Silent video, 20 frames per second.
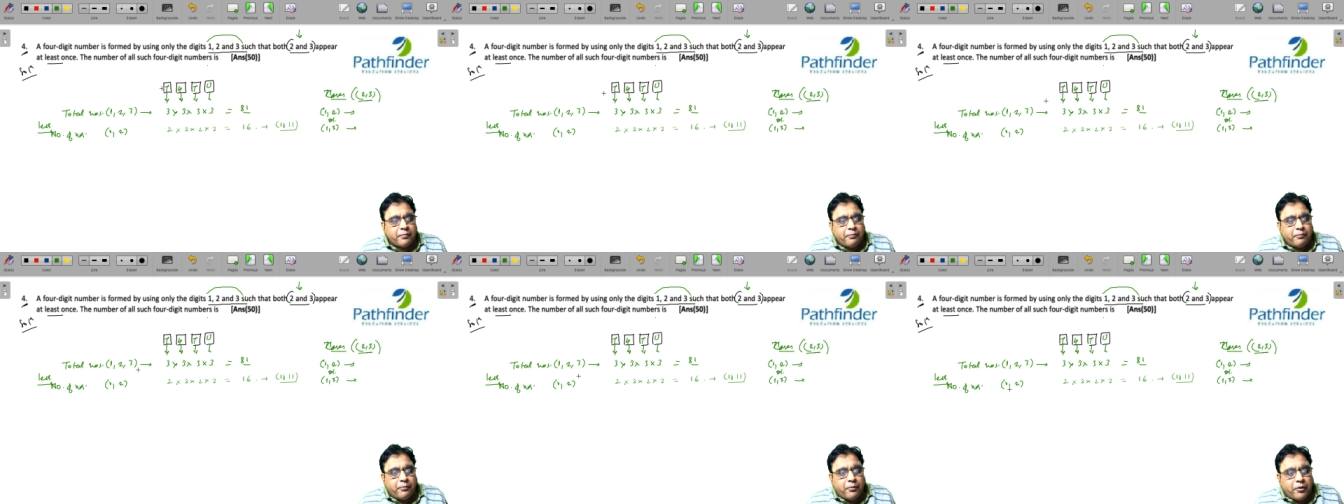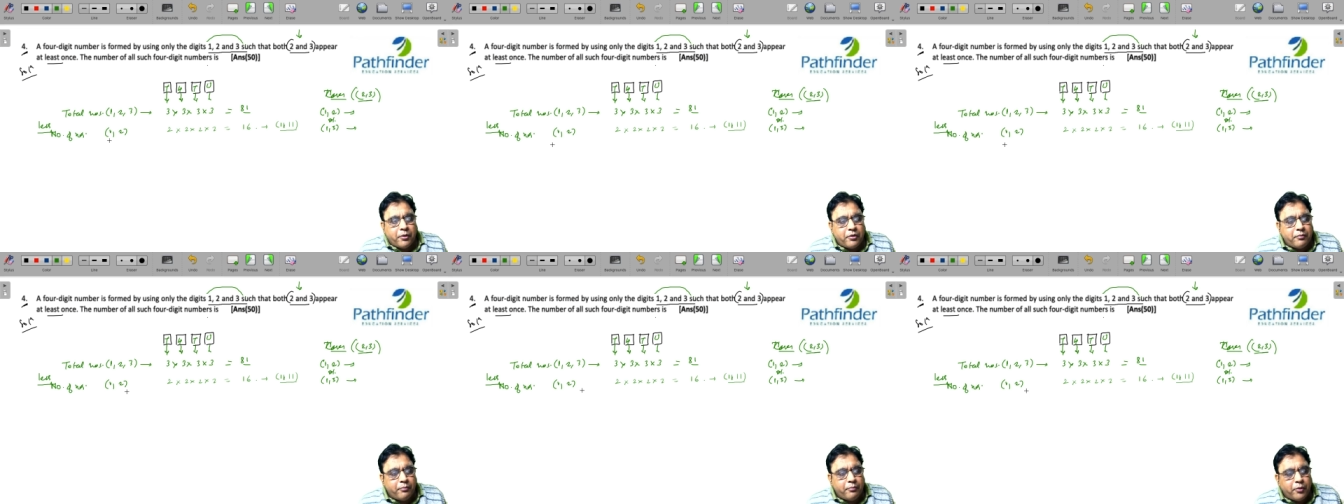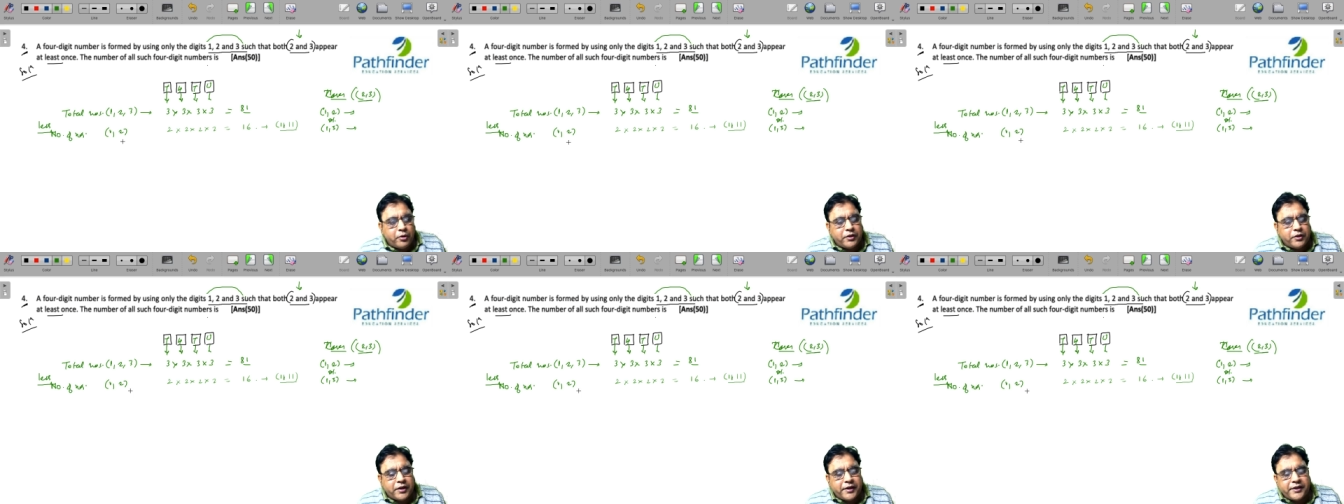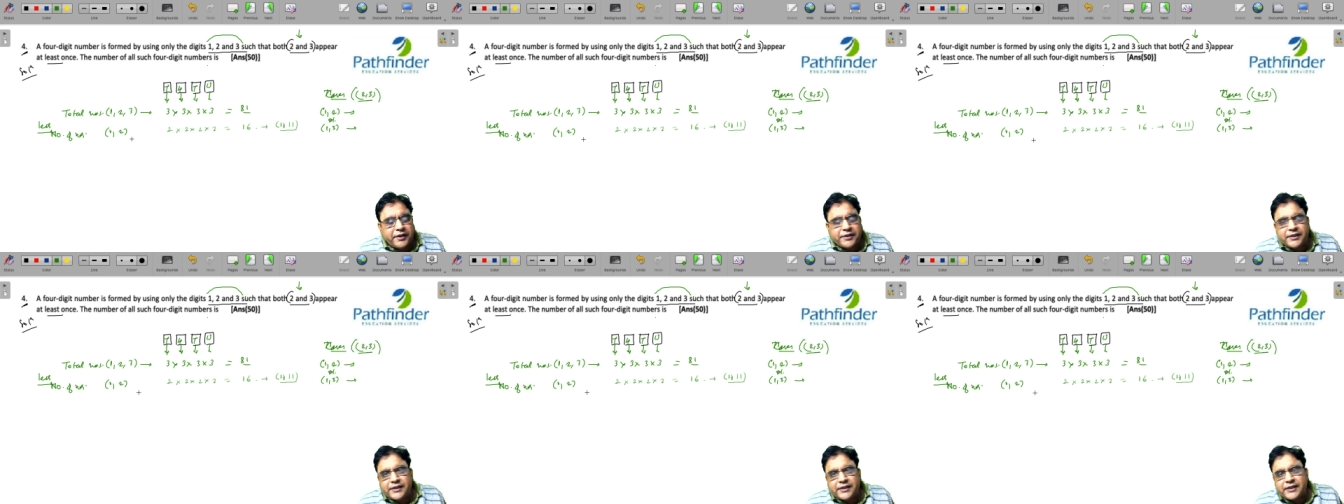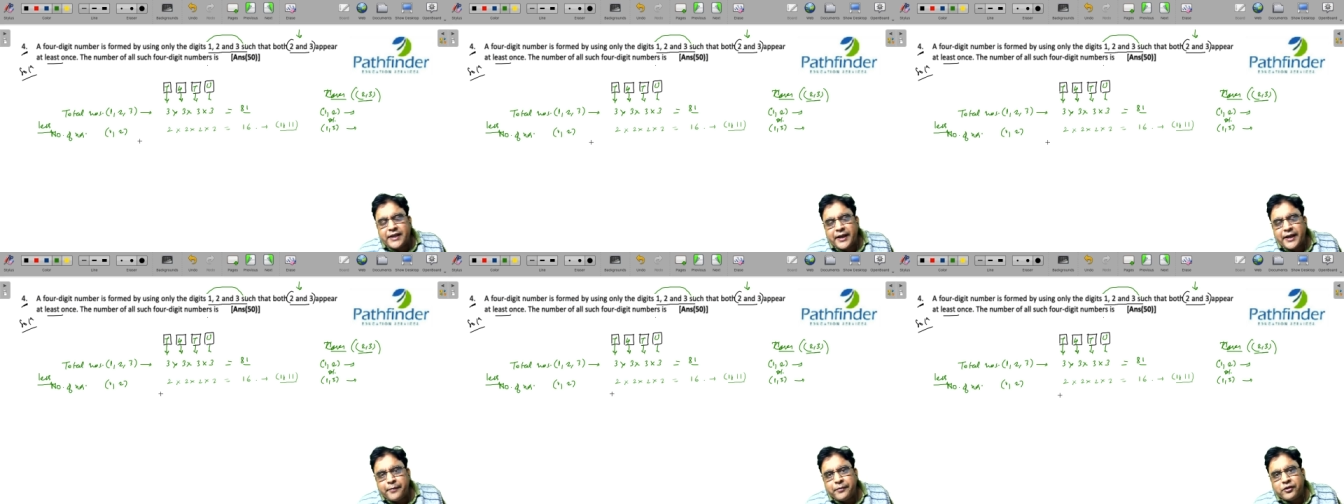bo both the digits
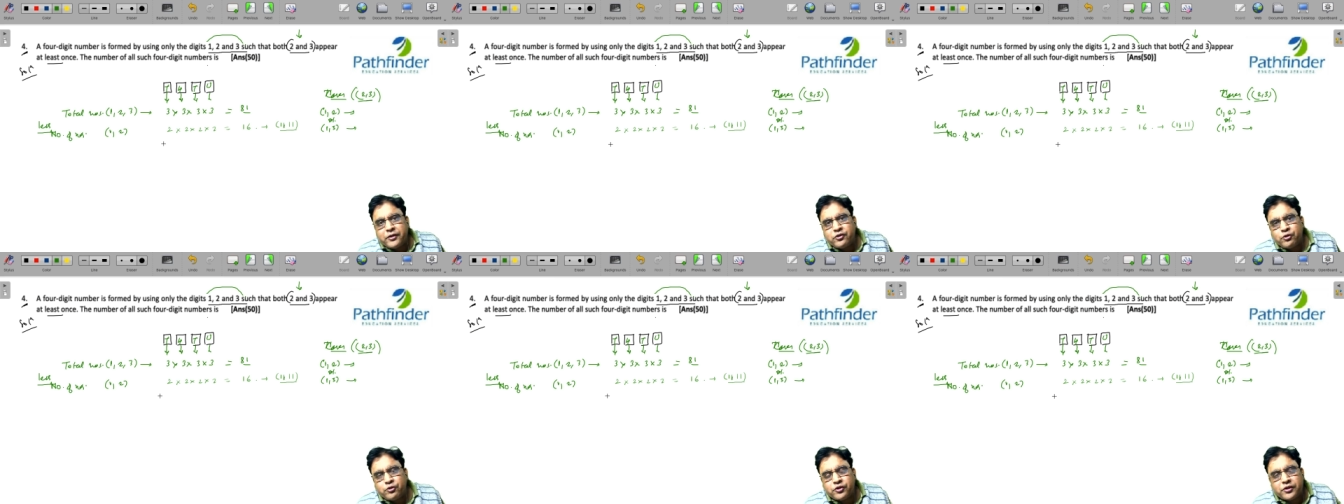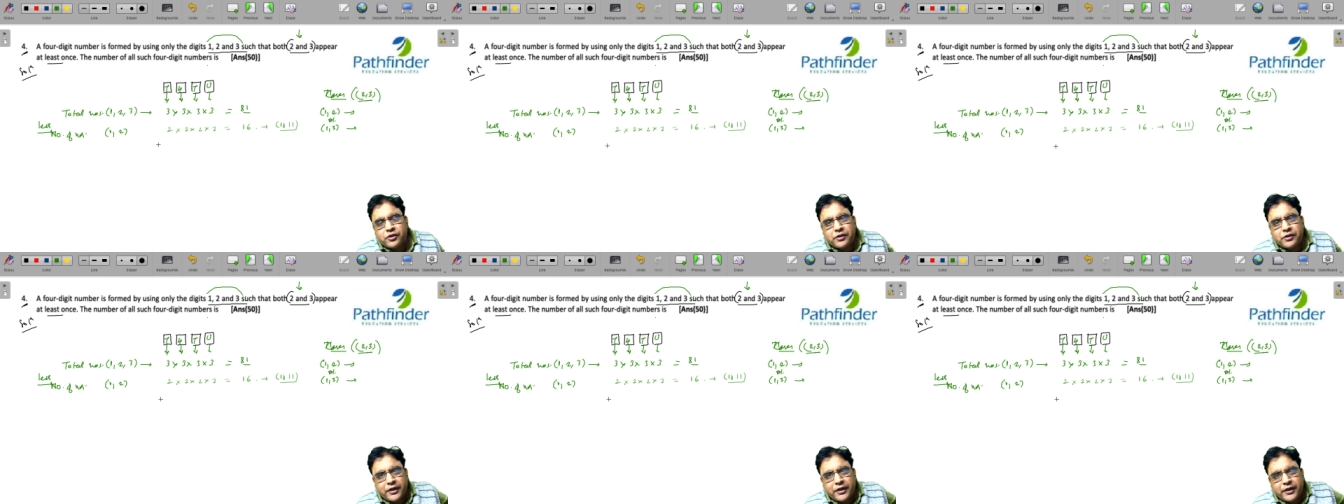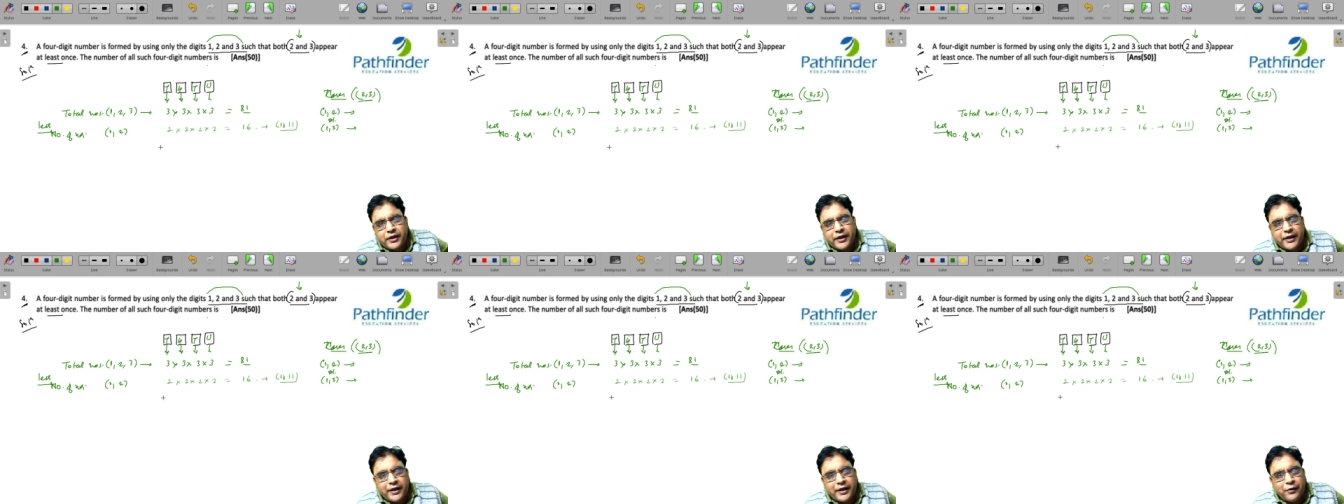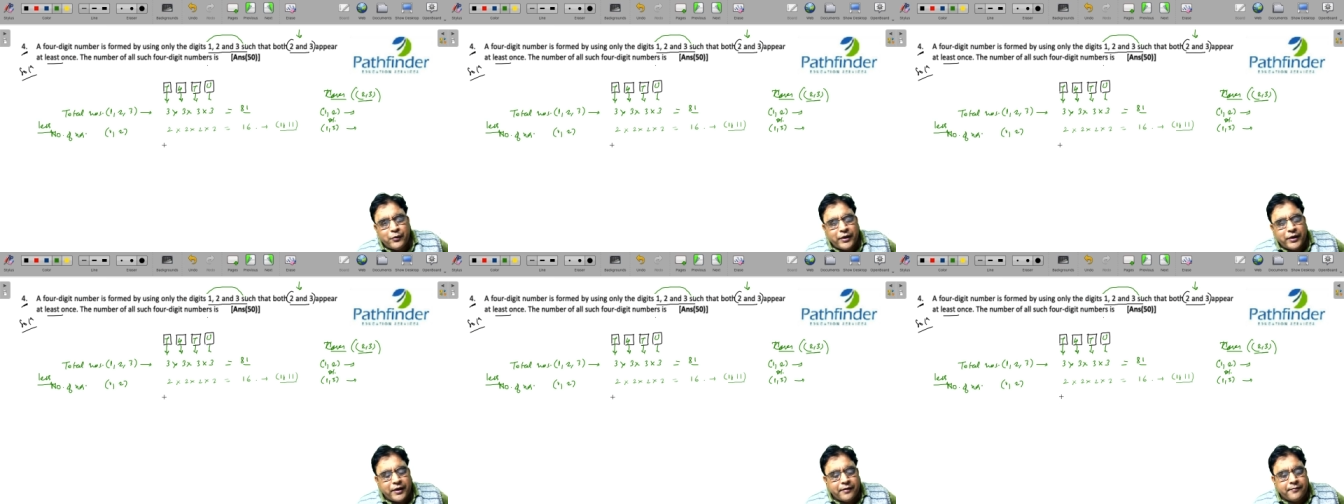can be chosen in any way.